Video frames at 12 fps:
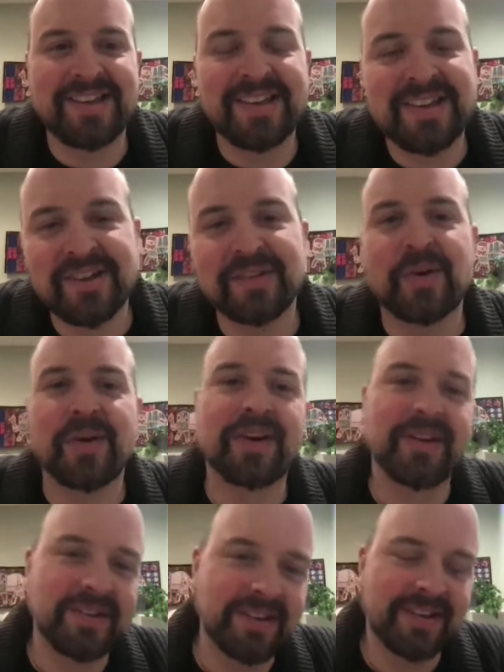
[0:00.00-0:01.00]
get a good
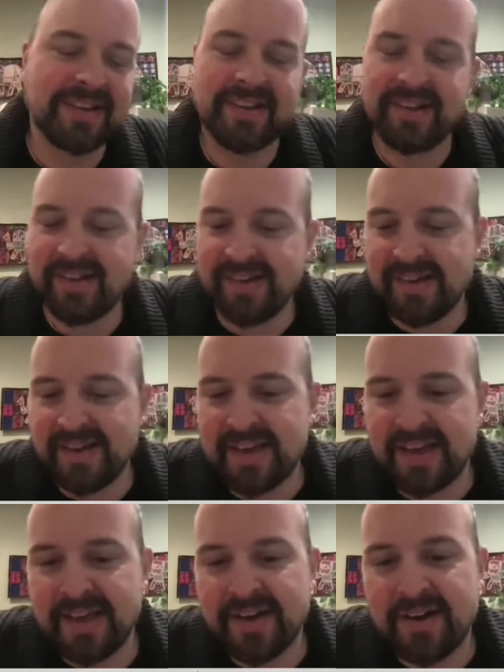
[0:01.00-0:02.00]
lawyer, and you
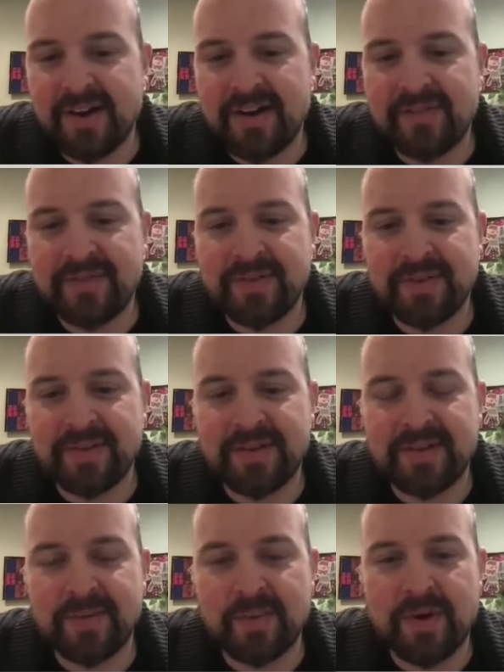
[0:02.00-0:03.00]
get off, you
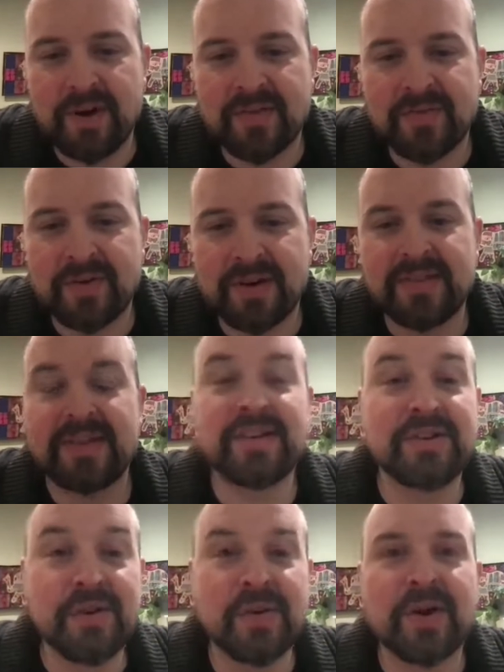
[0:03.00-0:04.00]
walk free, and then
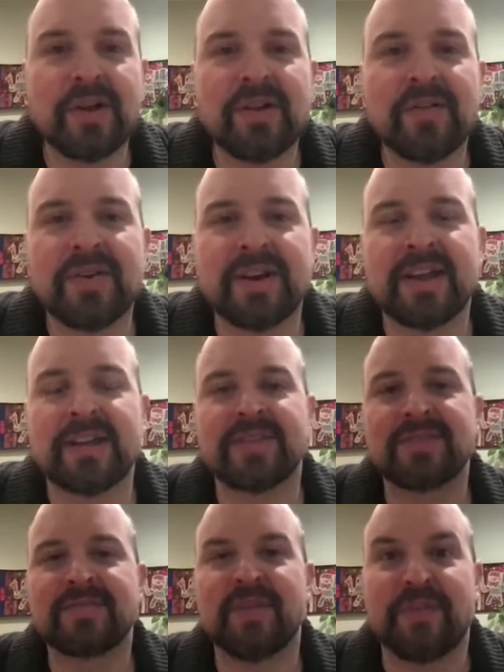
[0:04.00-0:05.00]
you do it all over again
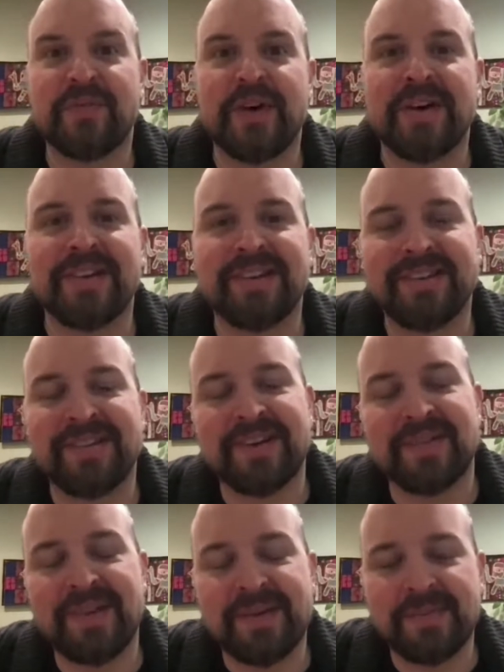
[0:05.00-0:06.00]
just for fun.
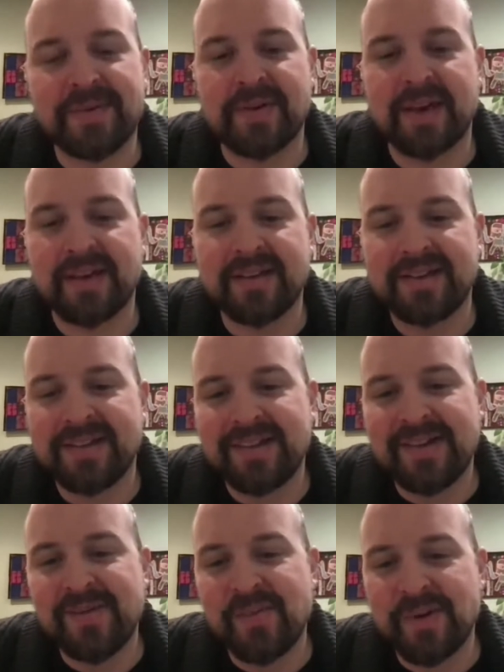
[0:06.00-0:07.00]
No, I'm okay.
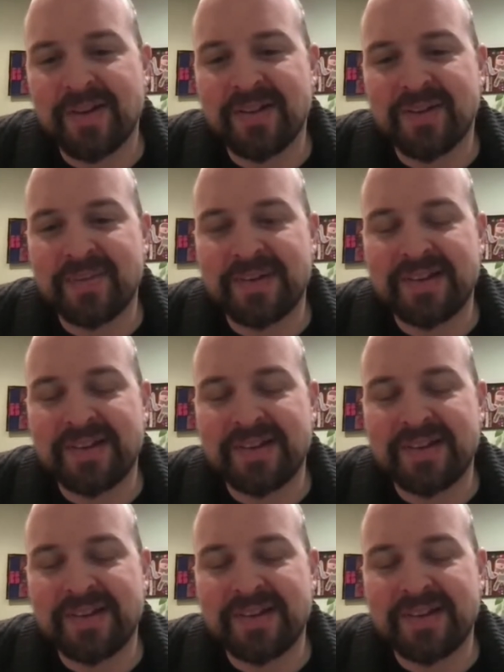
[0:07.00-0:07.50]
Went a little